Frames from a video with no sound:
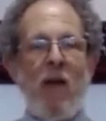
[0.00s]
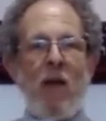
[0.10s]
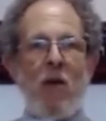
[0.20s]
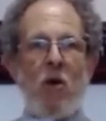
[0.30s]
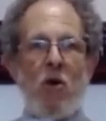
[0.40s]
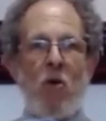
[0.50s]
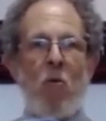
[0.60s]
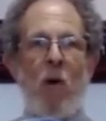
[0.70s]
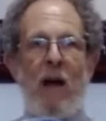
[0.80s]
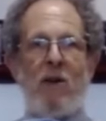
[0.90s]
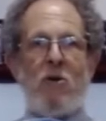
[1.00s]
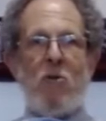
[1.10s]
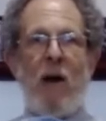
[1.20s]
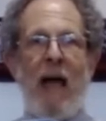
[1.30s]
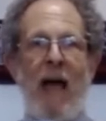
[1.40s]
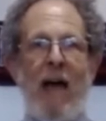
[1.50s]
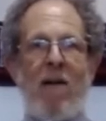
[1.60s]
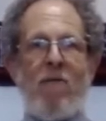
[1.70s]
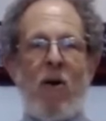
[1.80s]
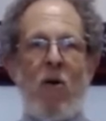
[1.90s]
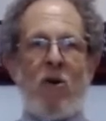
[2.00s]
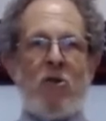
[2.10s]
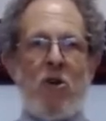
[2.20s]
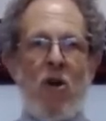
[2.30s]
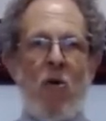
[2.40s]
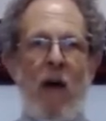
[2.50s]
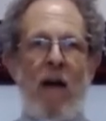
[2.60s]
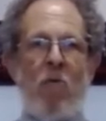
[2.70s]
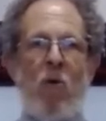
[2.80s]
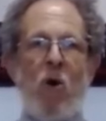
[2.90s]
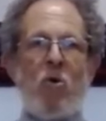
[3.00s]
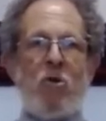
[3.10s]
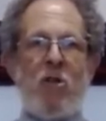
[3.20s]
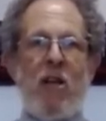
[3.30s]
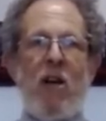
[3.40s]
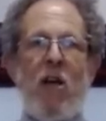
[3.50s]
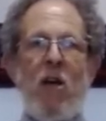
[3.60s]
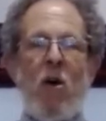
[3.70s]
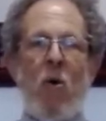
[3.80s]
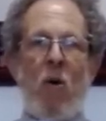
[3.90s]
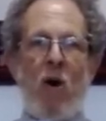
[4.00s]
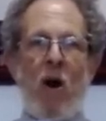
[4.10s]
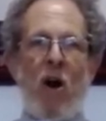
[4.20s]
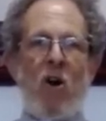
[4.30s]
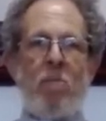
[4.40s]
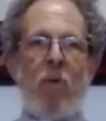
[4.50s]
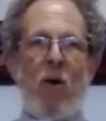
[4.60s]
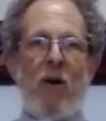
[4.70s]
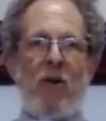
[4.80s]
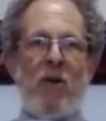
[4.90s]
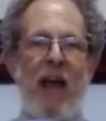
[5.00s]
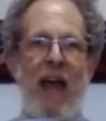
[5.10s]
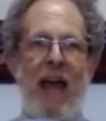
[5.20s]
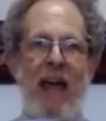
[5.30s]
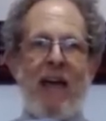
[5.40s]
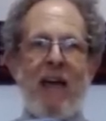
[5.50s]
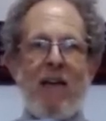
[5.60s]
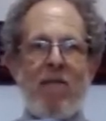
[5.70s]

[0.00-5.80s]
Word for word: You'll want to have also a roasted or hard-boiled egg.